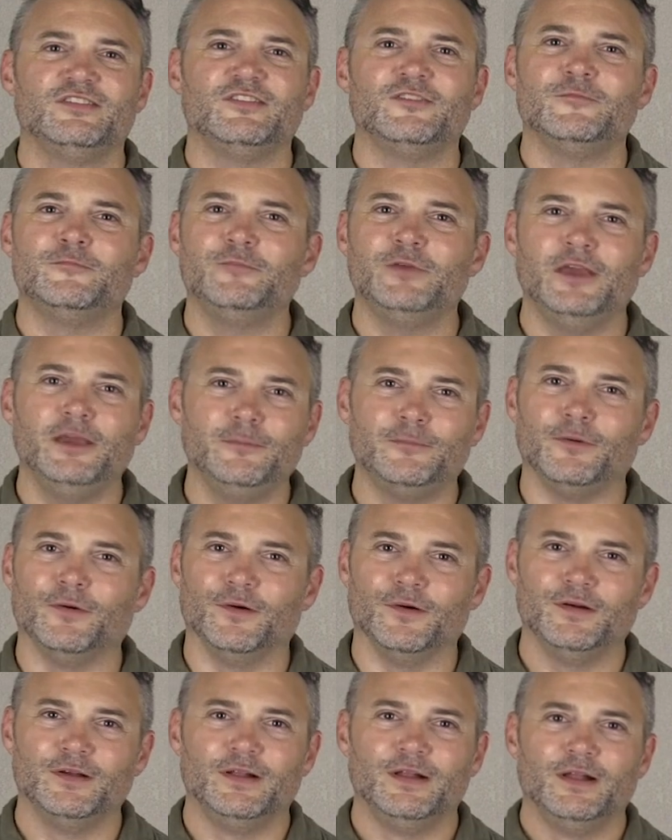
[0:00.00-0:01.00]
the
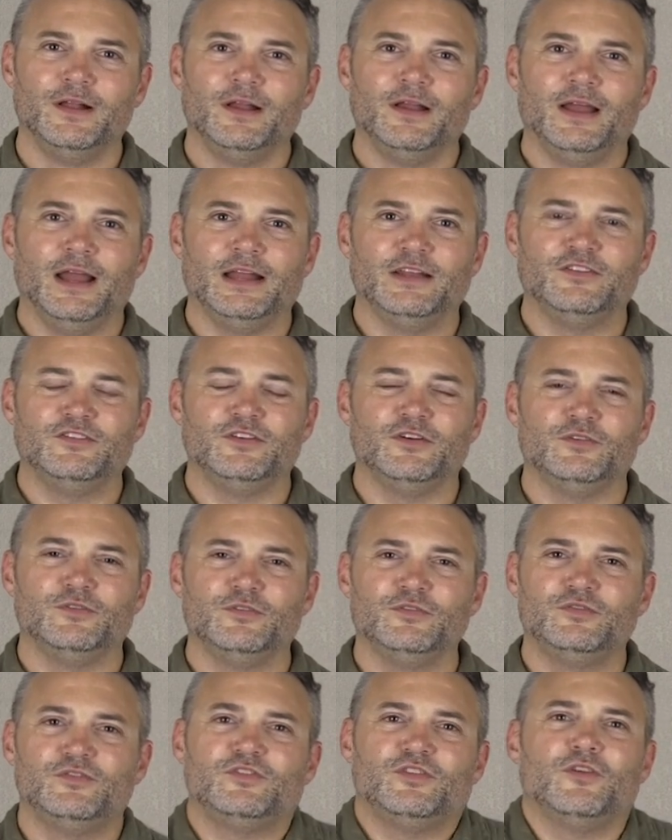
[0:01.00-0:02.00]
people. And
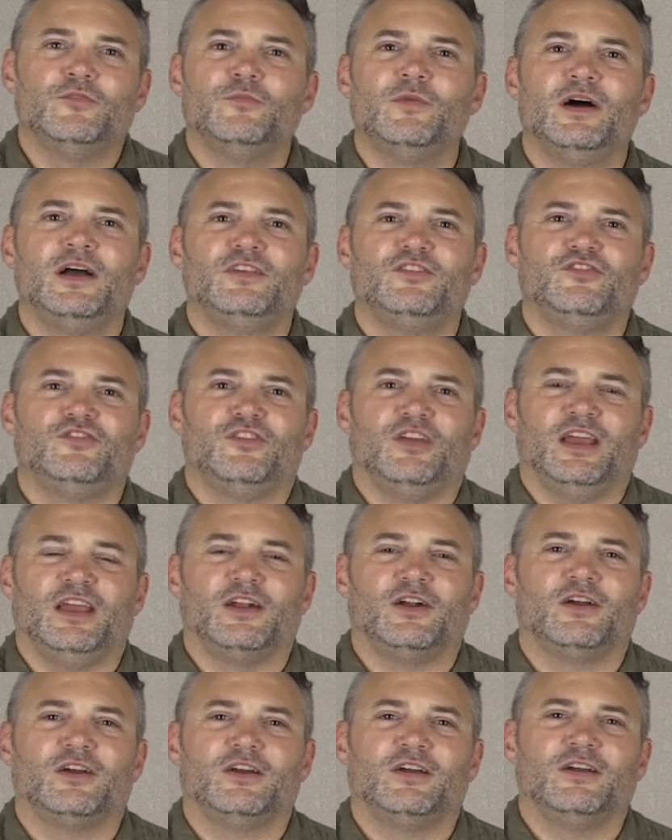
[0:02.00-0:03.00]
so much in
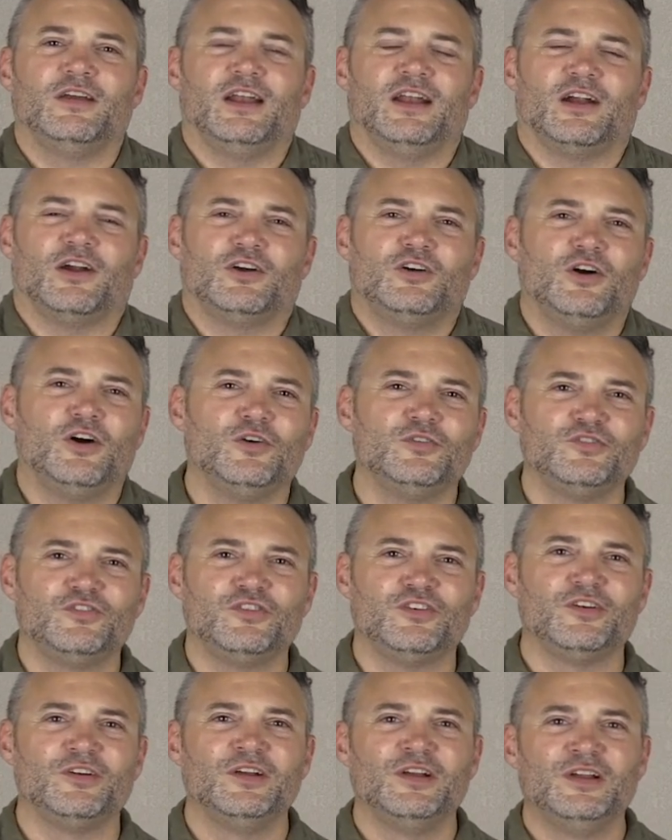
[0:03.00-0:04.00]
our
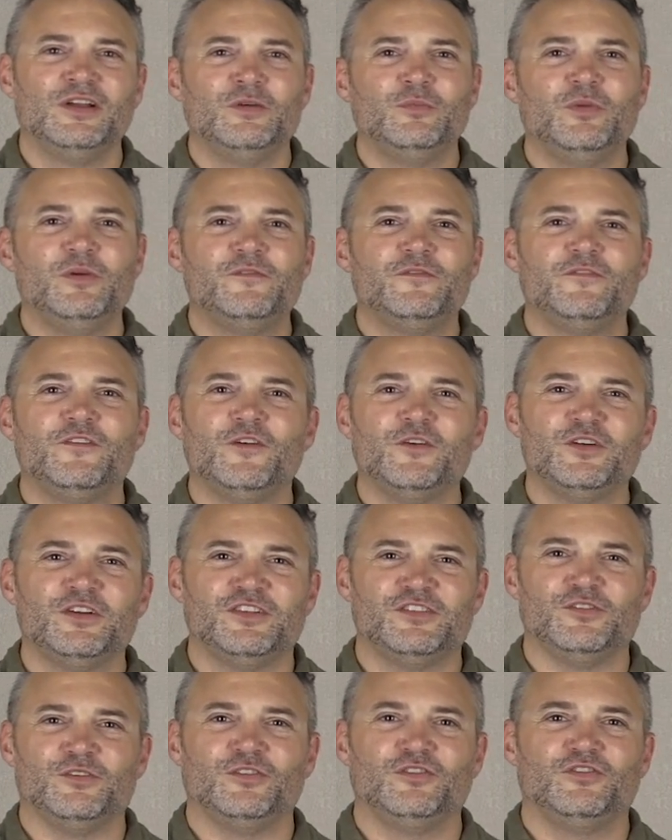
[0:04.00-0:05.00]
culture, we
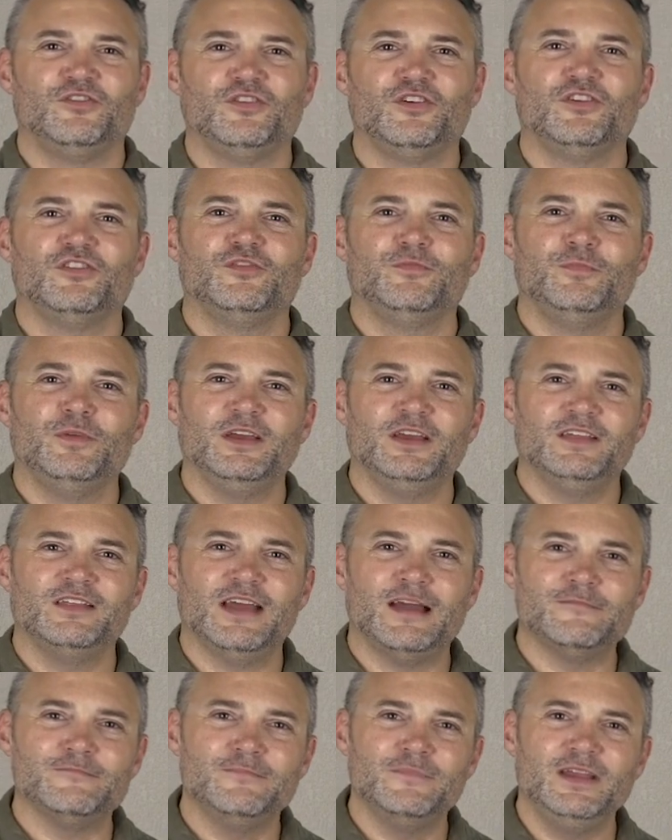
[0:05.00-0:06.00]
focused on church being
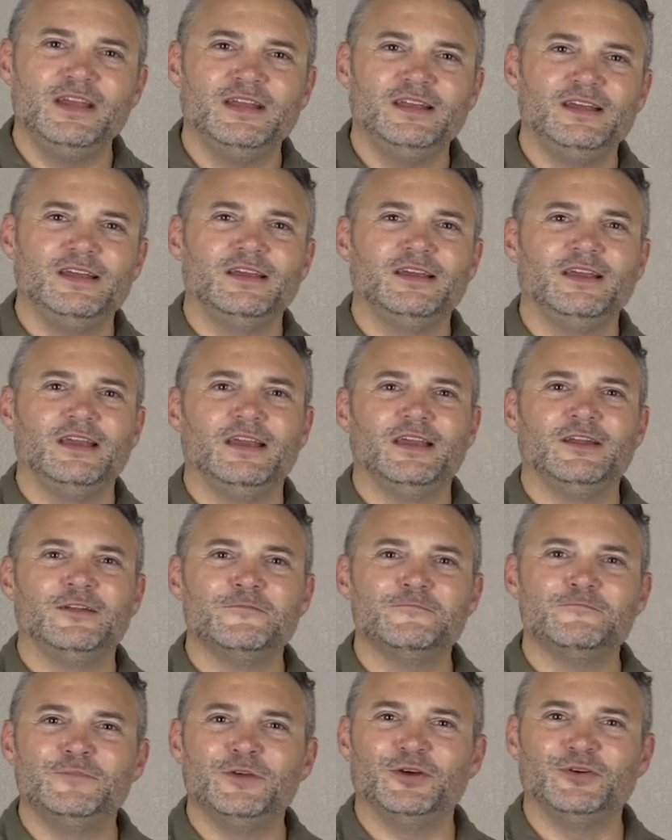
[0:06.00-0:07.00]
that meeting in a
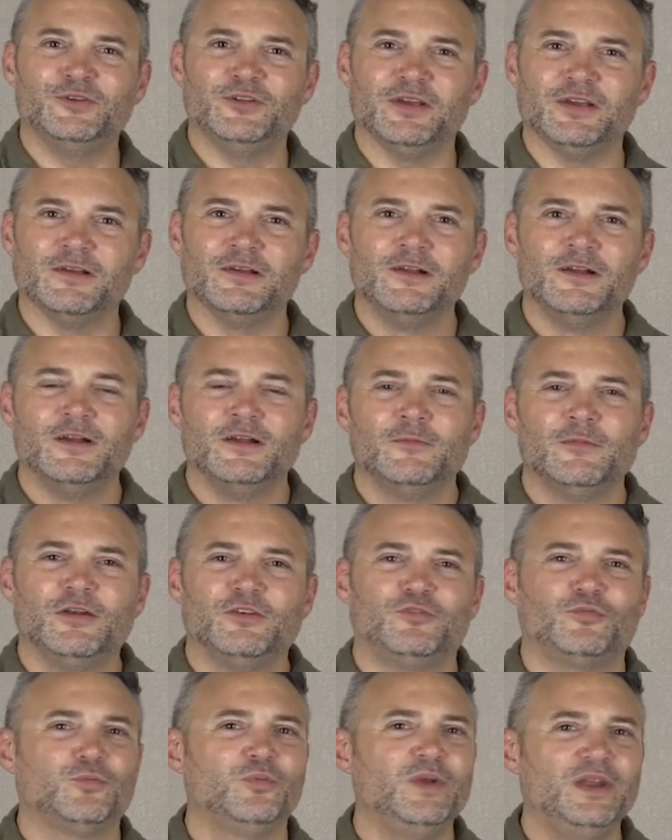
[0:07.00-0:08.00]
building. I
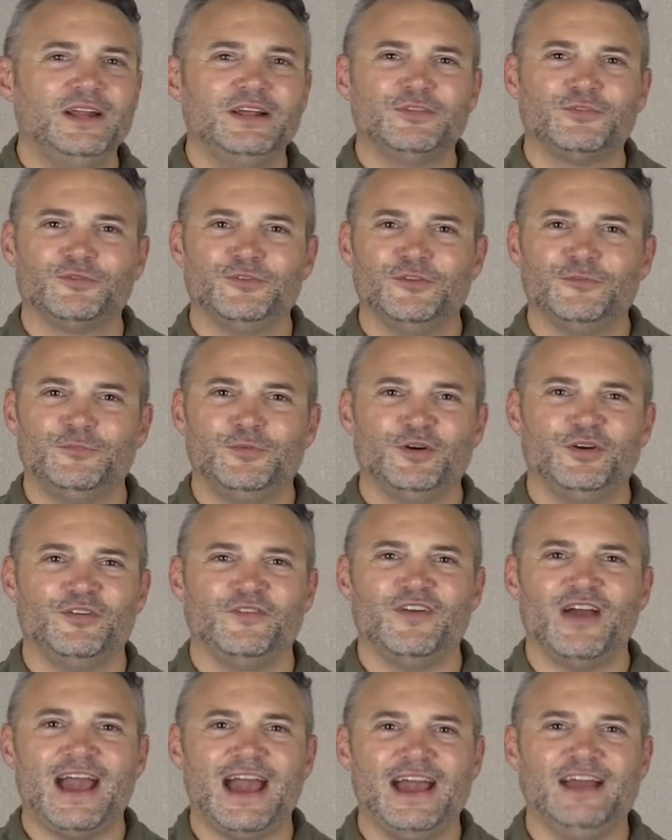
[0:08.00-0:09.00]
was reading through the book
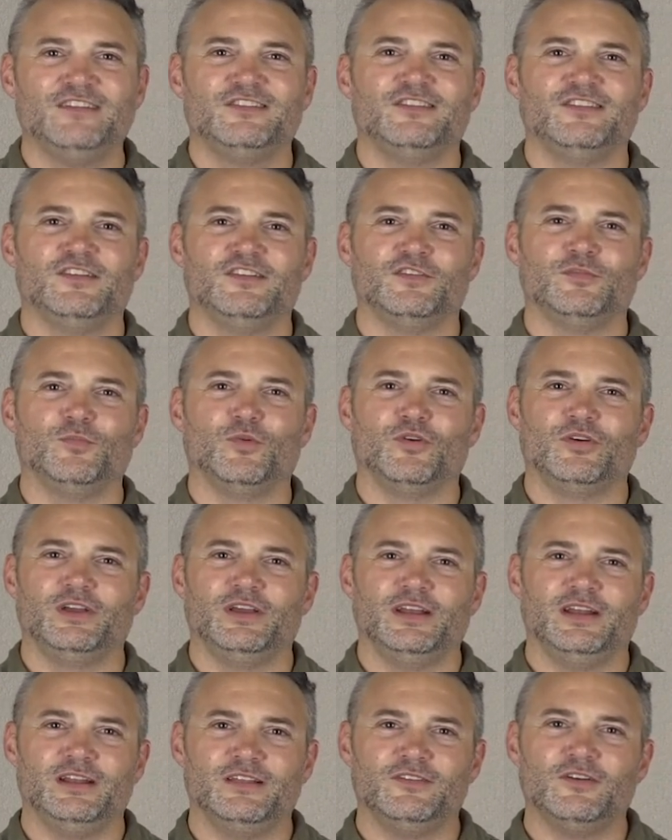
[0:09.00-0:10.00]
of Acts this
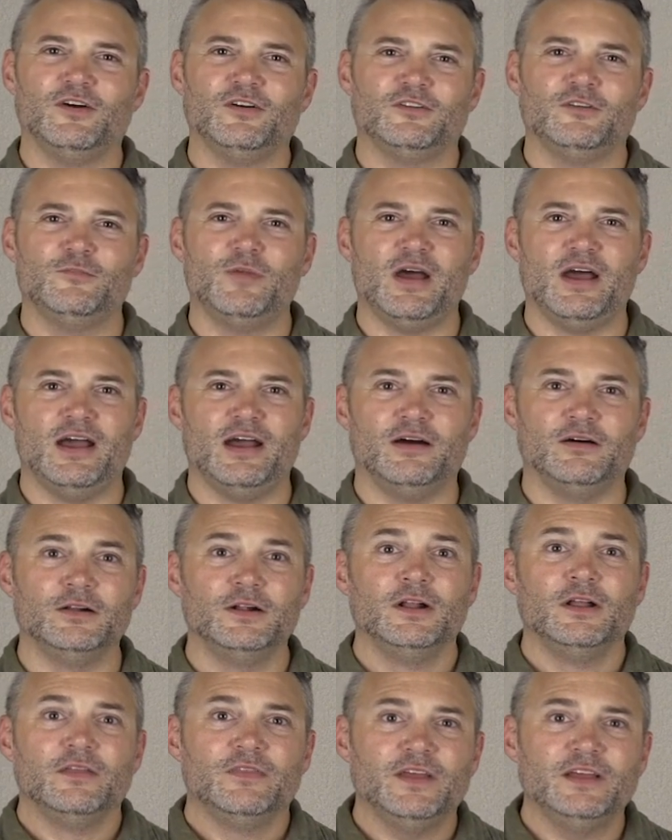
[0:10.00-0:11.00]
morning, and it talked about how
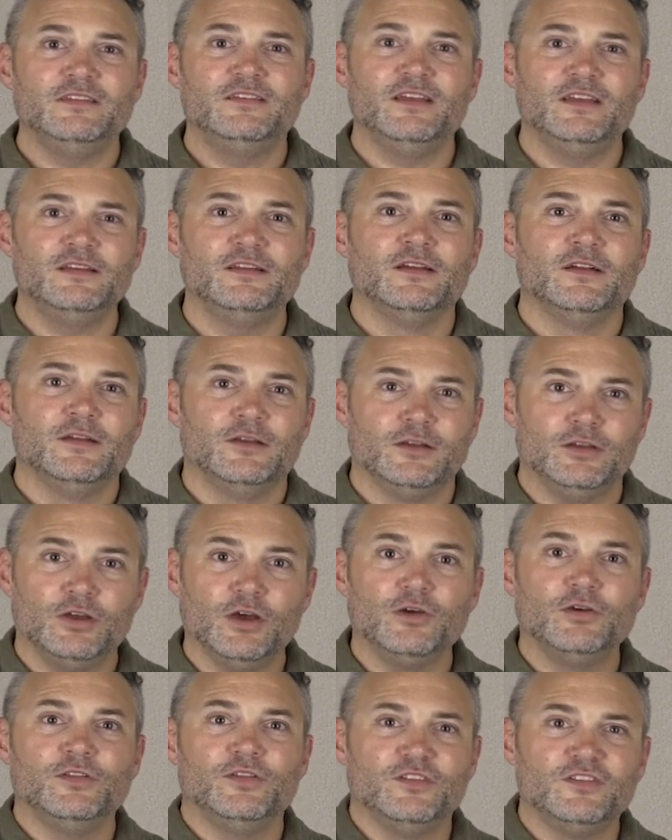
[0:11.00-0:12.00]
they did
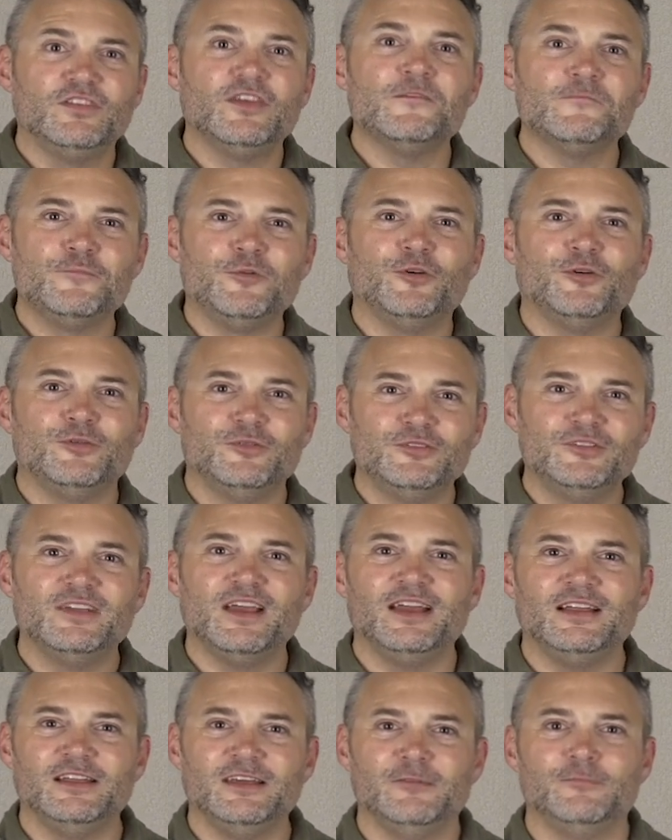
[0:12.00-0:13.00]
go to the temple
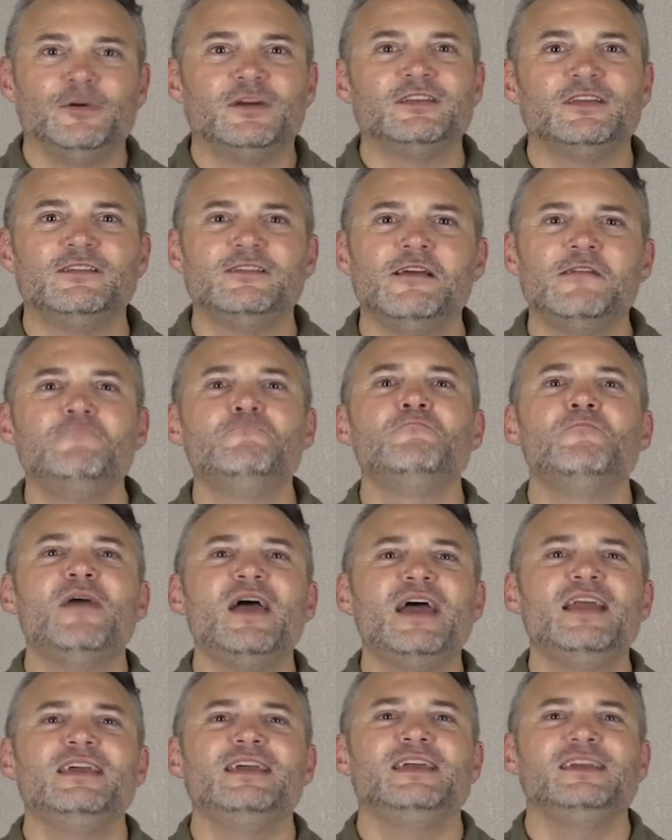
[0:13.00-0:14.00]
daily, but then they
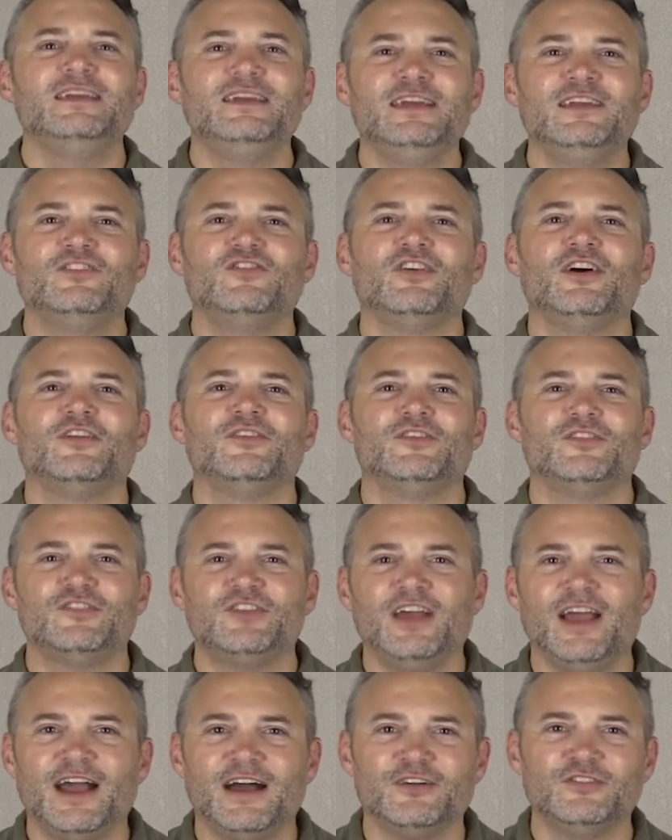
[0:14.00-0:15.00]
met in each other's
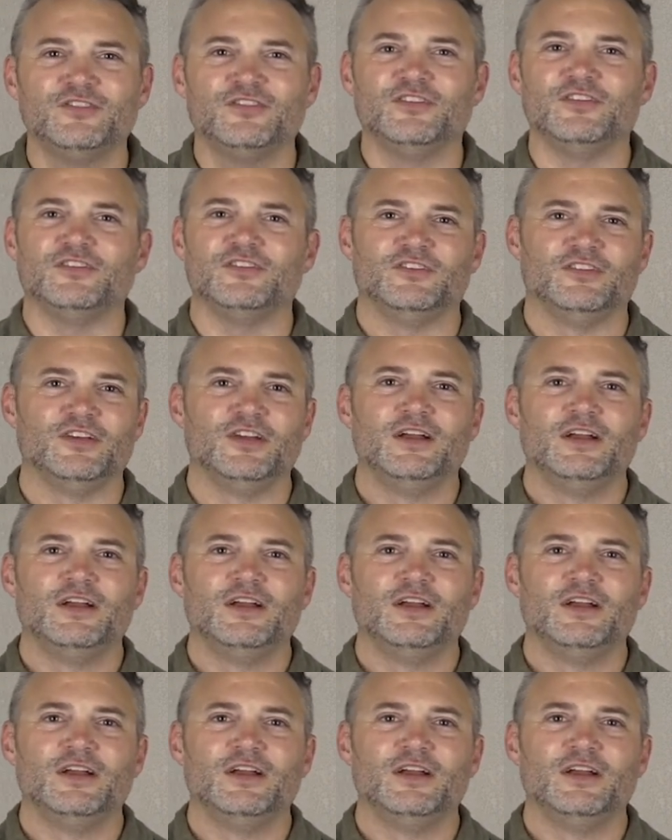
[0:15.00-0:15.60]
houses,